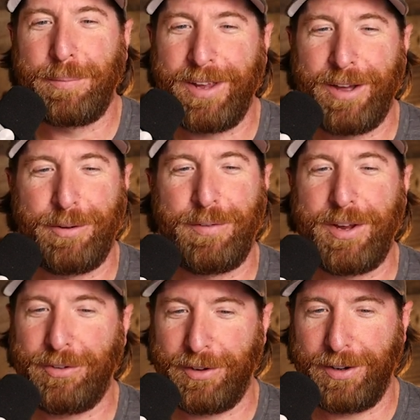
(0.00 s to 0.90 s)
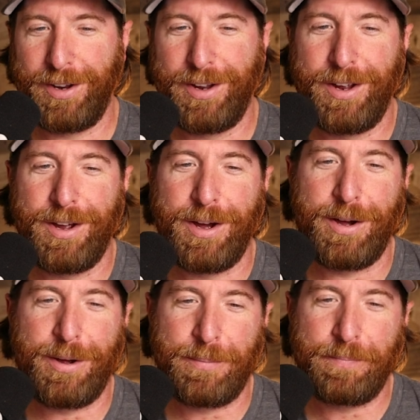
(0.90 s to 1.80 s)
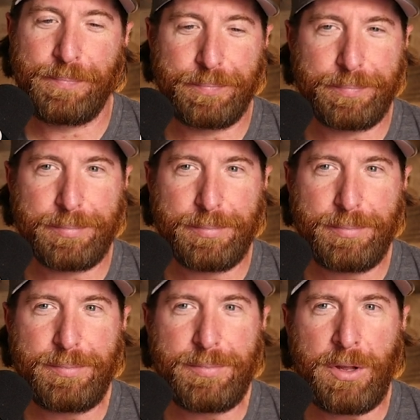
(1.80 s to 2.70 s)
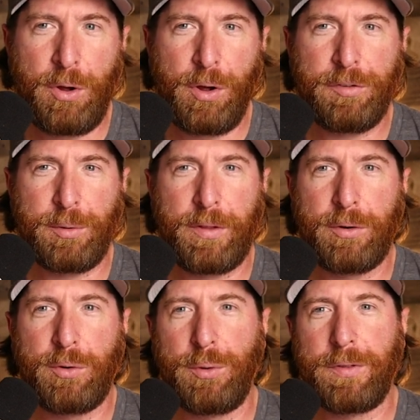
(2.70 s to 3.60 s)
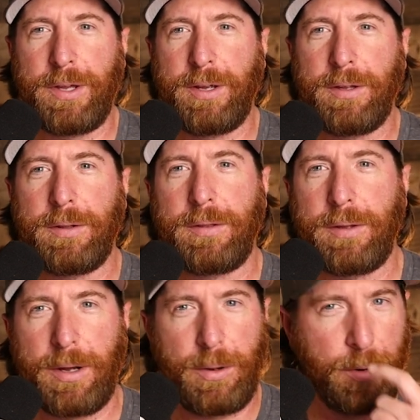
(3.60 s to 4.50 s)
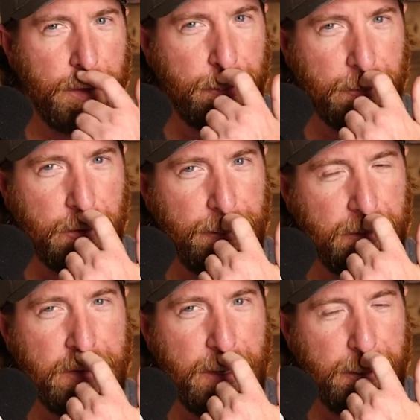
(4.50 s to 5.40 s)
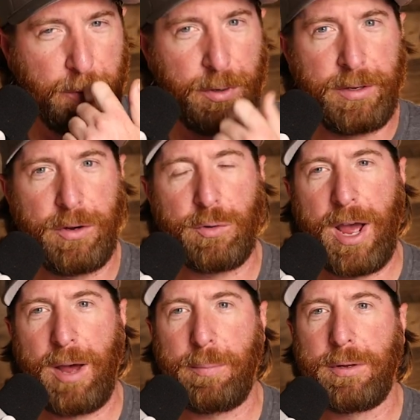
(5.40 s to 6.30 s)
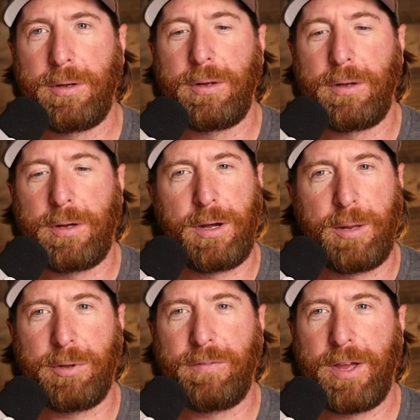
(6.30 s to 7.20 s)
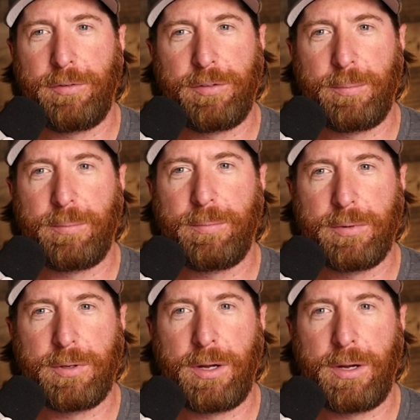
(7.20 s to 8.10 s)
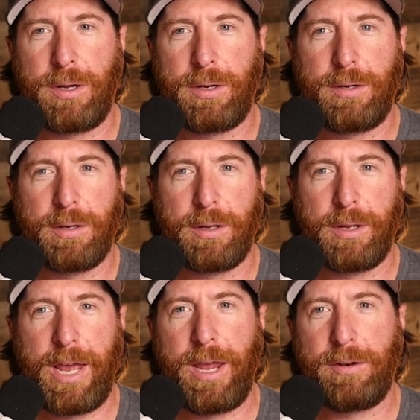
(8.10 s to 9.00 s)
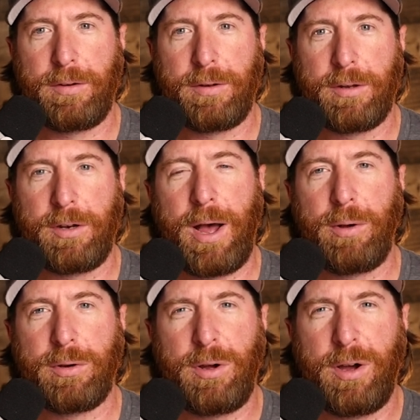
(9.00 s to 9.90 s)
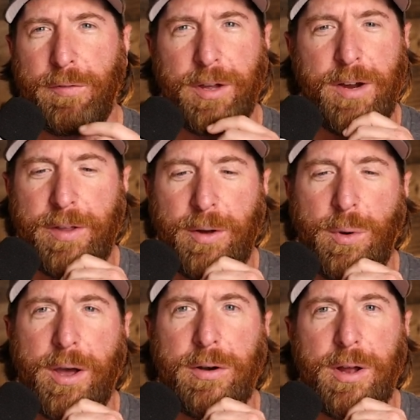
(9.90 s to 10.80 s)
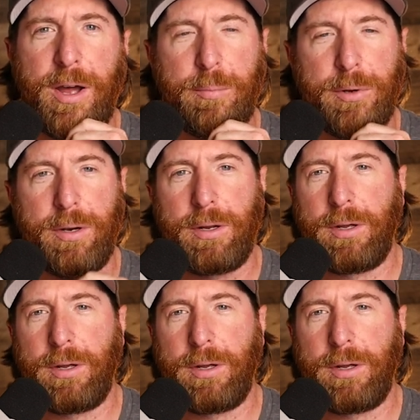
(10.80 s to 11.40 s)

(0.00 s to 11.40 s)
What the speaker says: the elevation. Also another cool thing, one of the stores I was telling you where you can grab, I believe they have some canned, alcohol. I forget if they had wine or not, but